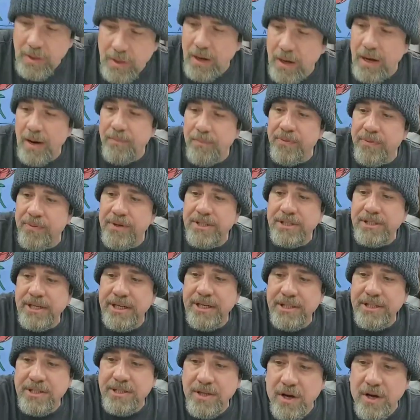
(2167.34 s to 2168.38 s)
I
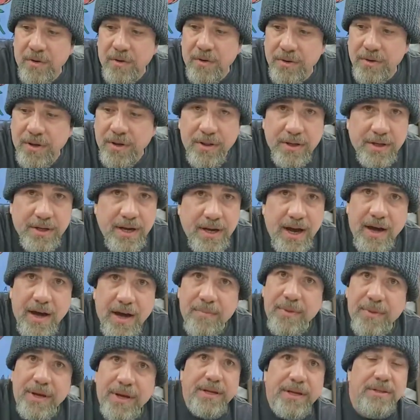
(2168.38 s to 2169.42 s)
appreciate y'all with all the
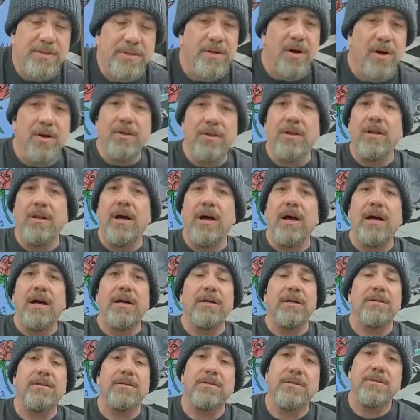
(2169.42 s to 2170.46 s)
comments, all the
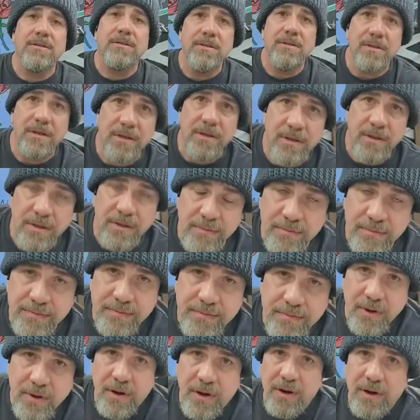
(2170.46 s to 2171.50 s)
likes,
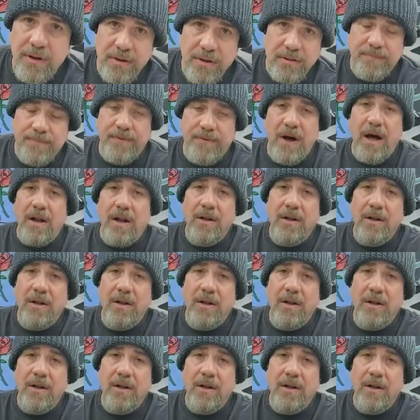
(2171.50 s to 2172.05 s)
all the follows.